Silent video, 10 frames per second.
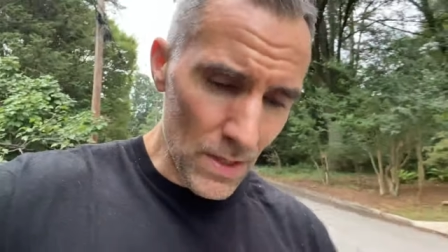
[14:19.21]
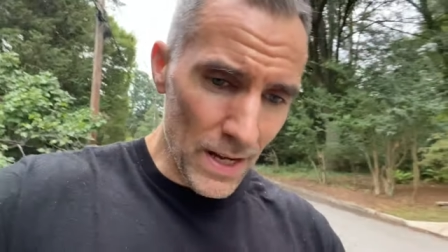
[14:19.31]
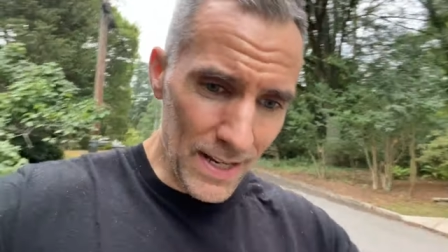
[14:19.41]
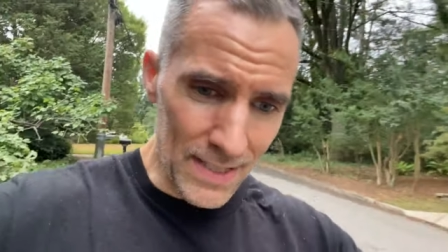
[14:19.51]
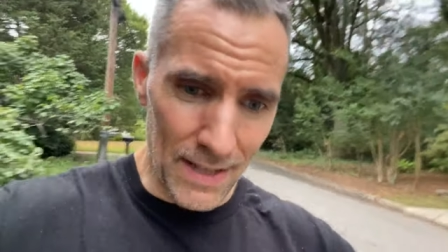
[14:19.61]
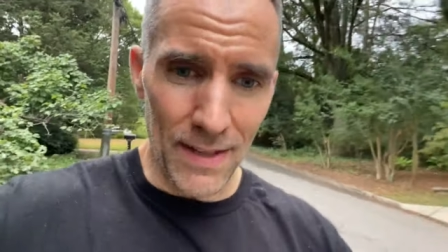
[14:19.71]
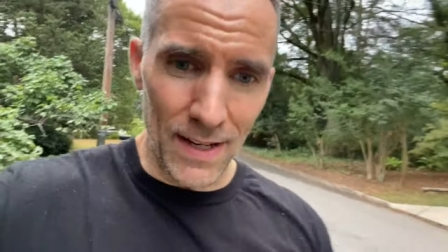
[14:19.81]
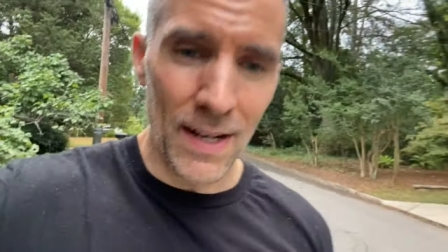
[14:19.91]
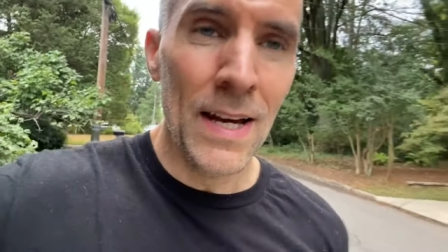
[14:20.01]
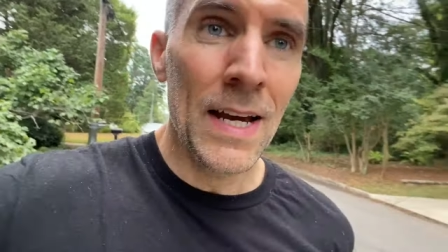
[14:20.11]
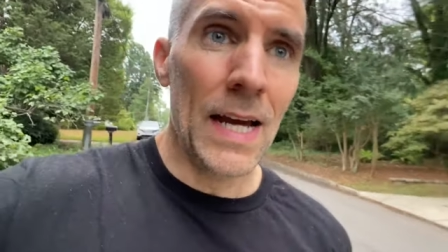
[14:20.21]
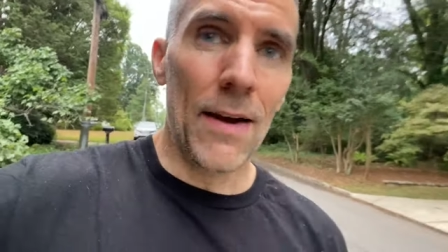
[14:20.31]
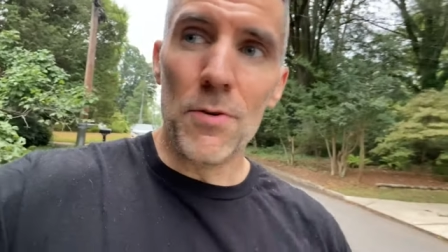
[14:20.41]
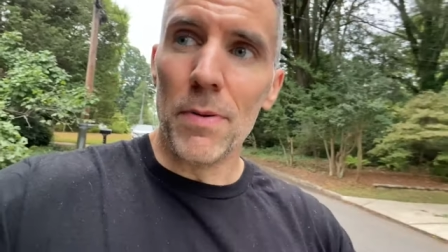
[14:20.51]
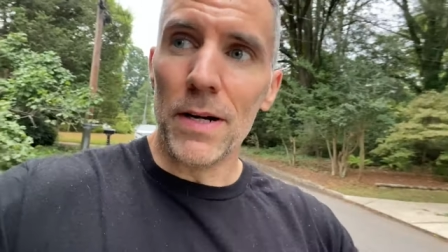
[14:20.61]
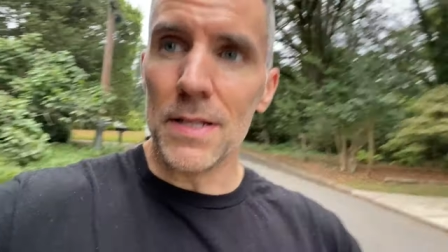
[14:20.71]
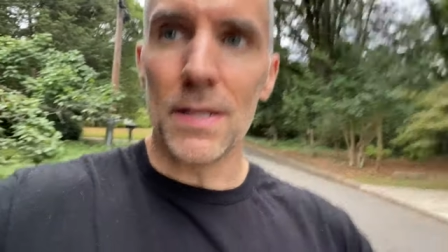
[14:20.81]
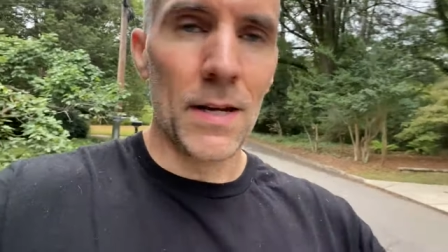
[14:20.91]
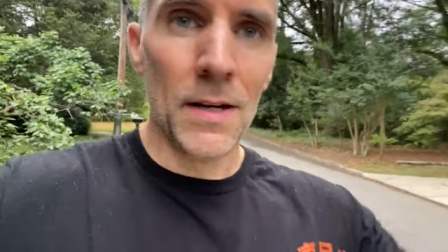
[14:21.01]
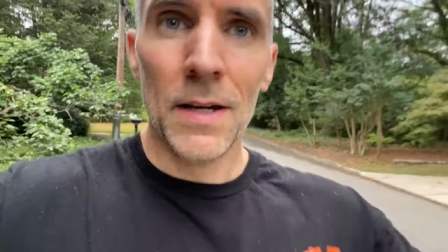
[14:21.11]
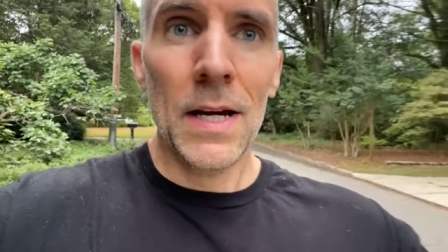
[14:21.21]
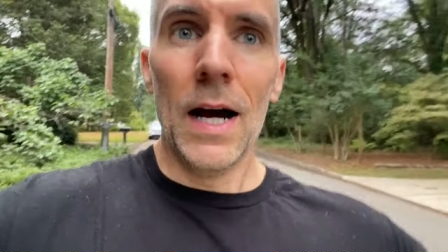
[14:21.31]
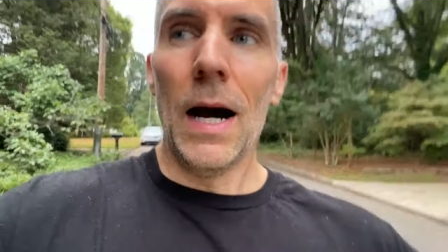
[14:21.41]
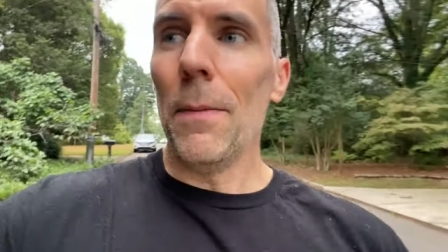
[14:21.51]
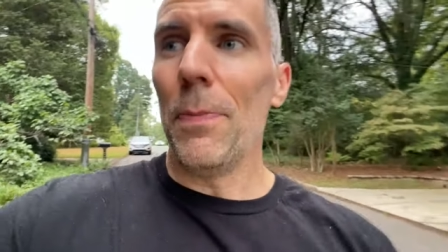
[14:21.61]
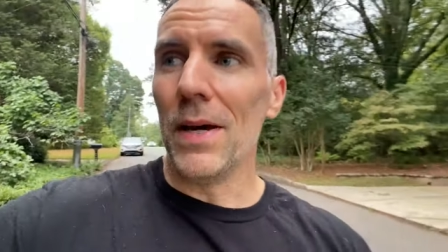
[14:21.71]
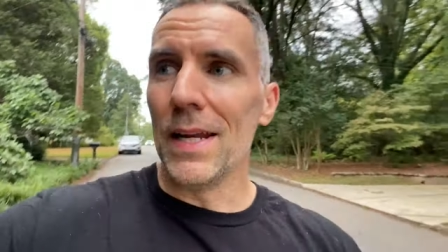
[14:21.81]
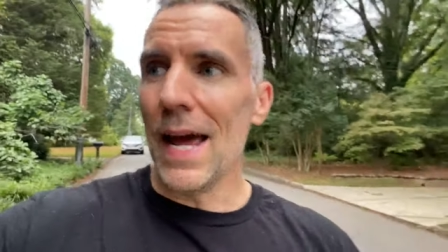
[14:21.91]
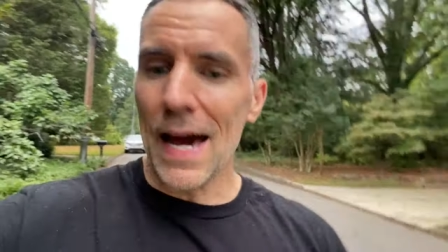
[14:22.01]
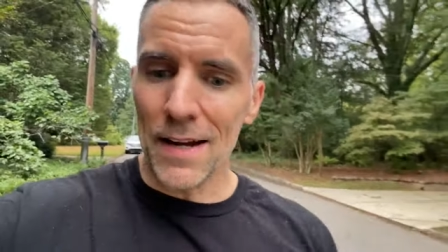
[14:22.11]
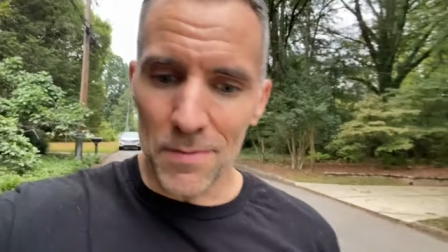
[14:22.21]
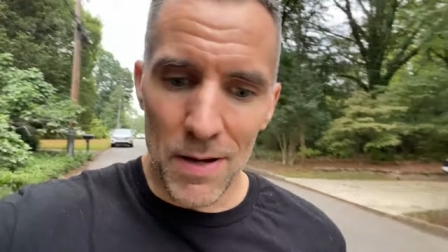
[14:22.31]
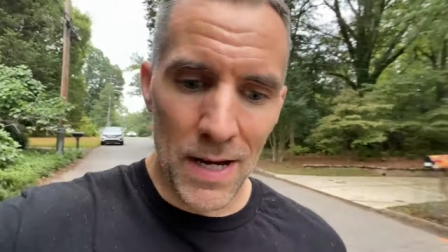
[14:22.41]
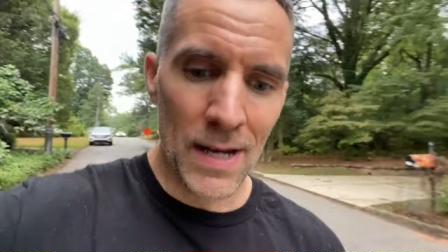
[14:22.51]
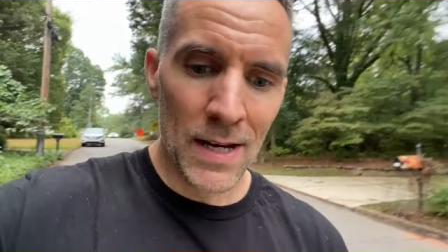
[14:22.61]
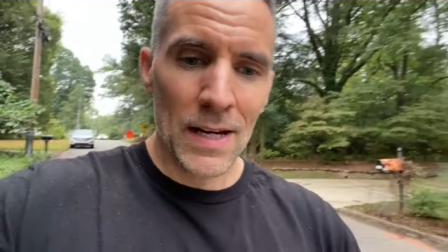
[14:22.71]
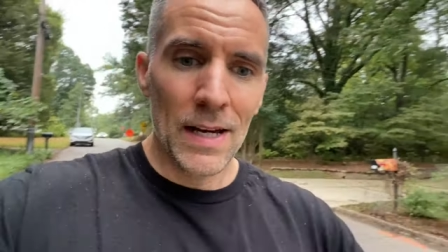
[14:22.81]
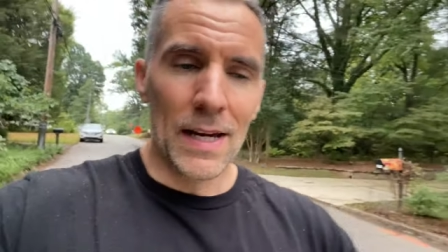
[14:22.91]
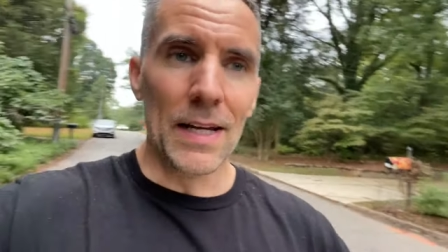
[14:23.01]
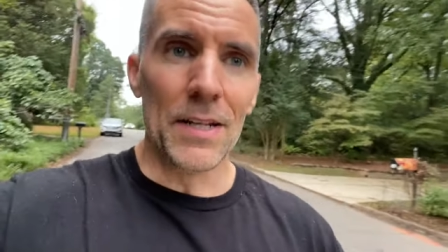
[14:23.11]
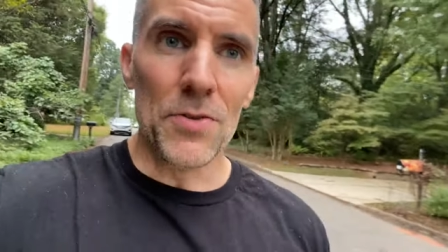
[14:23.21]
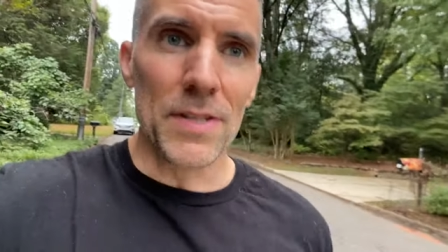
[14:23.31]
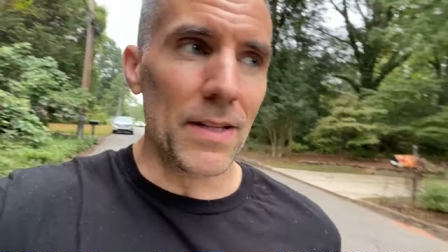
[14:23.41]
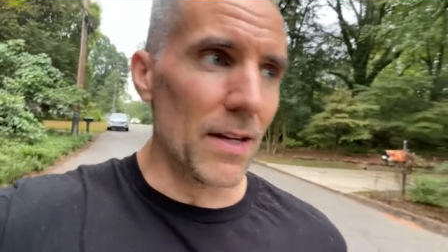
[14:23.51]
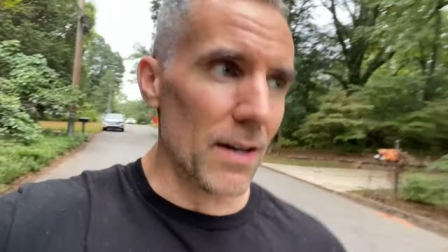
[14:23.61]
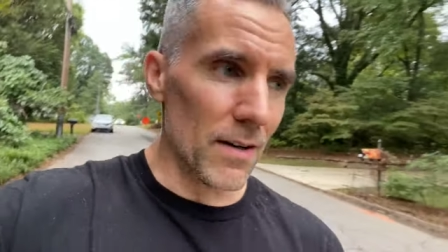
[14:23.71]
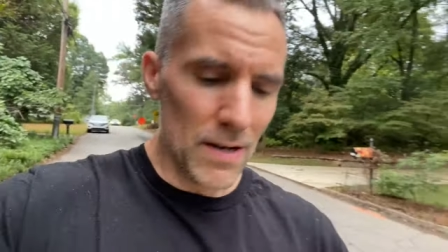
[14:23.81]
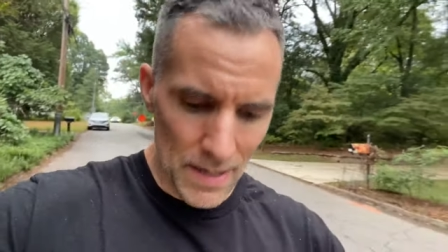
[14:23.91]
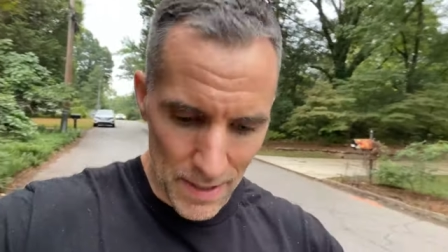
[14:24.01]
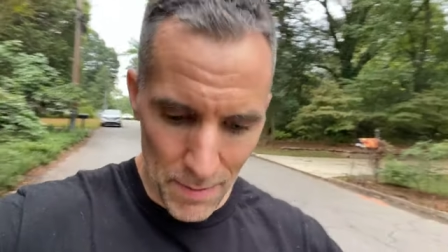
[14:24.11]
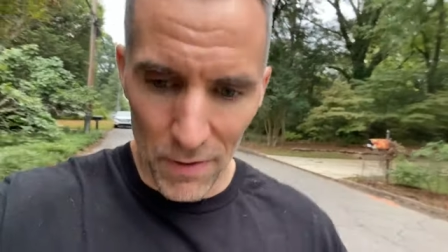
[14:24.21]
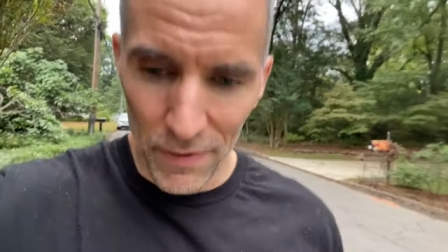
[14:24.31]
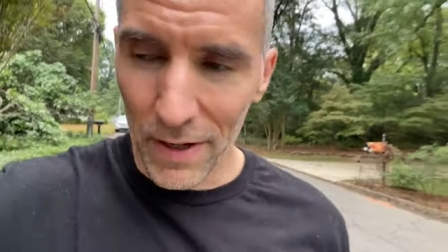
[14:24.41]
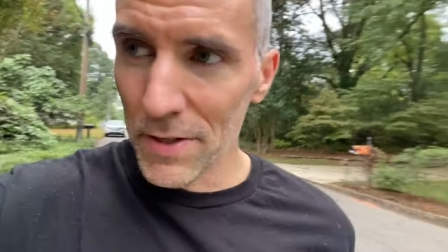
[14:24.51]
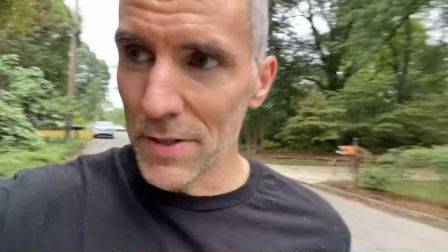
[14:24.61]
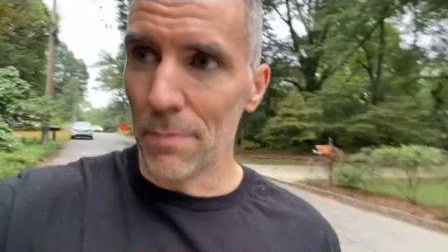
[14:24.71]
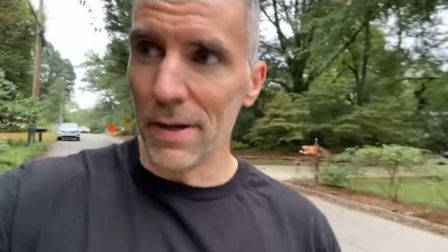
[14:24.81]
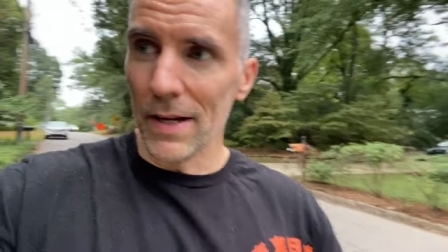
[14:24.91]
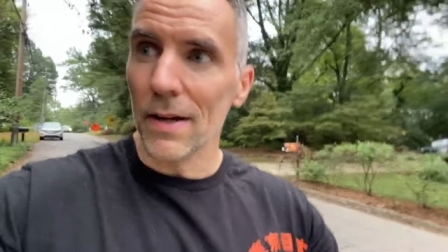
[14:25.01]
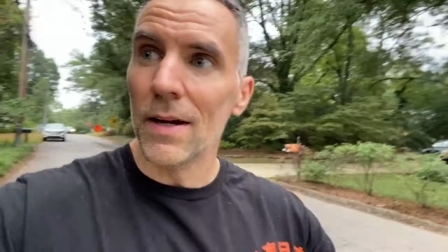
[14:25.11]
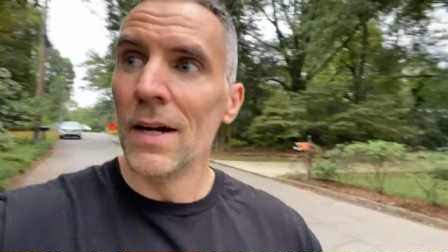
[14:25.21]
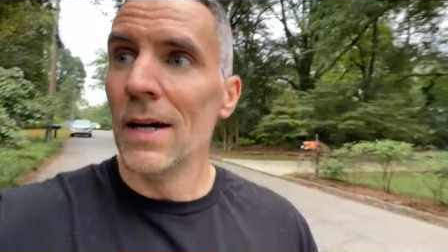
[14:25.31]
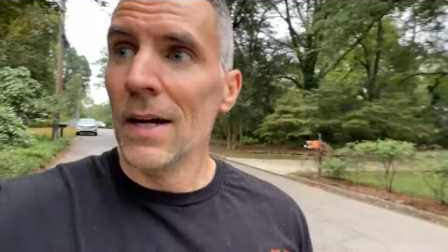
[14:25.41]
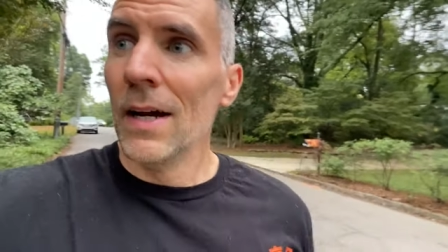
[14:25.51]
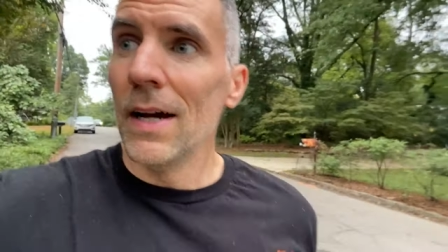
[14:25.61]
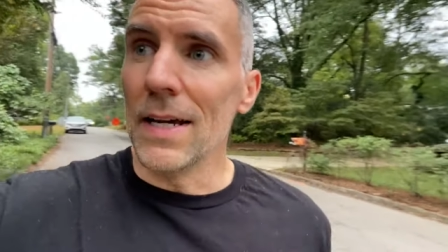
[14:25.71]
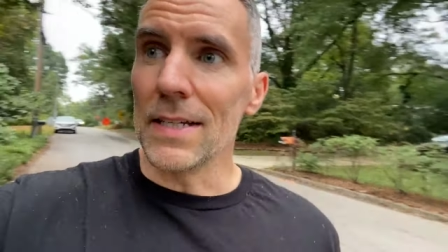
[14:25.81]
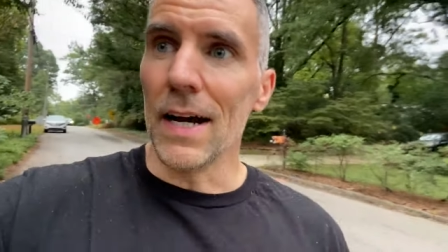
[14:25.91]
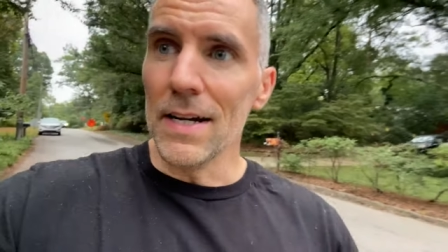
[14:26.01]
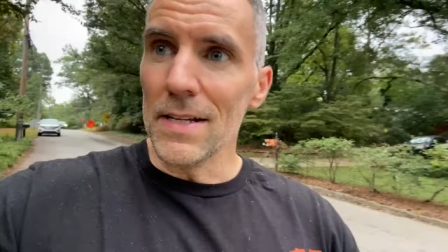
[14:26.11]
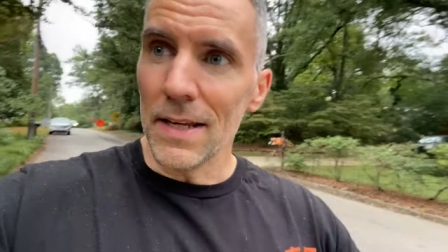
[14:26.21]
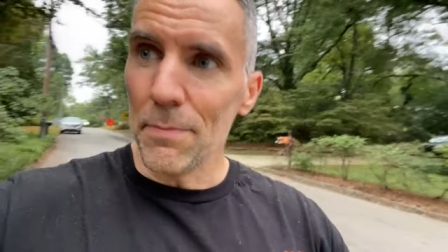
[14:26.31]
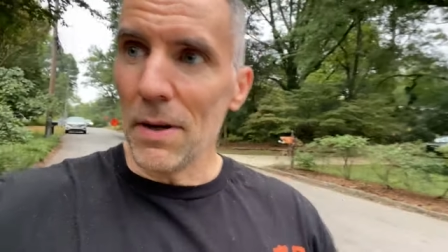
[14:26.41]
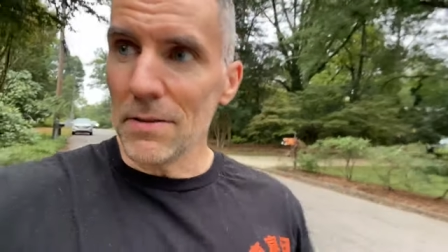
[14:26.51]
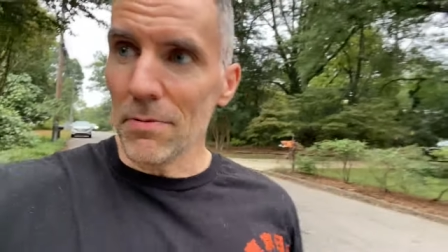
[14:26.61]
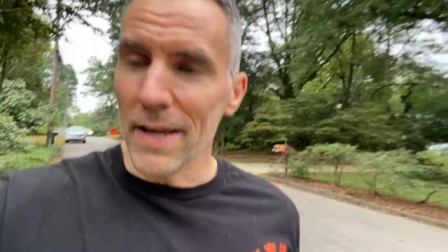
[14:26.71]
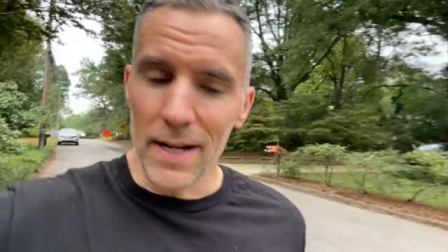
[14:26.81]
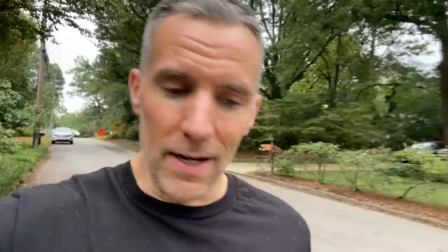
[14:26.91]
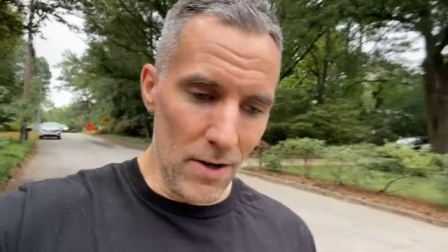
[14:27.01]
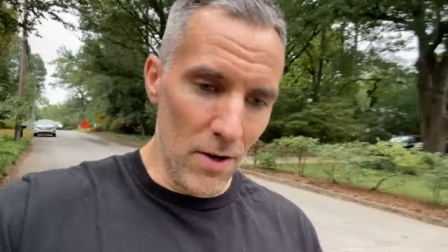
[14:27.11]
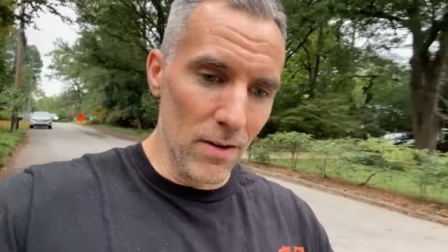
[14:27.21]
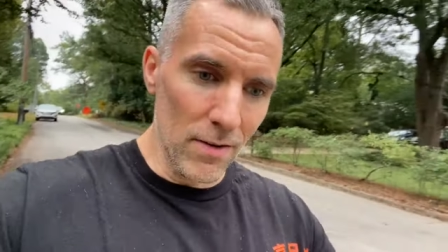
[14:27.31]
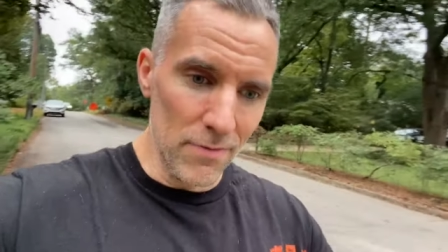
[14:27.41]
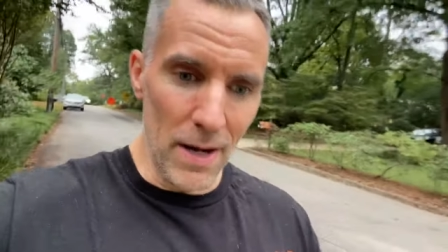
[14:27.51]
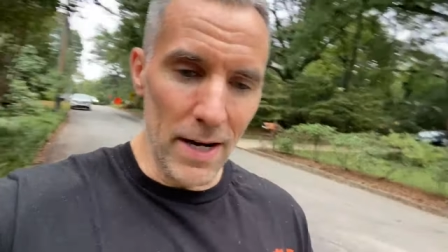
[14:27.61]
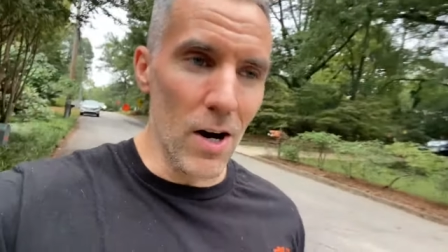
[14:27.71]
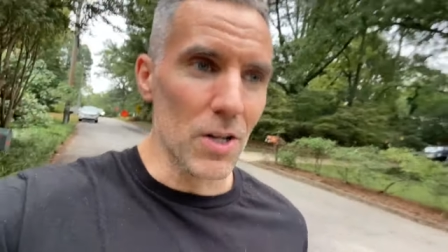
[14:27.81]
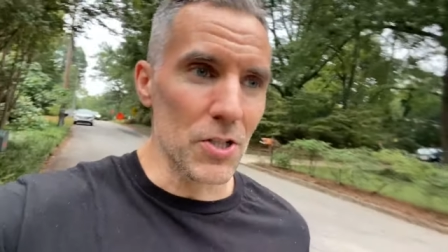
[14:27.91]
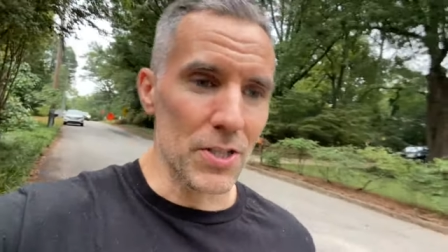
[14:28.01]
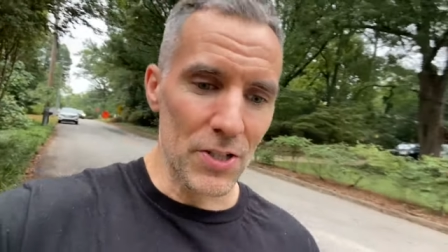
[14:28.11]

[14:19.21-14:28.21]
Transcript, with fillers: as I think everybody's up and at them and using their nimble fingers to bid as high as they possibly can on all of my auction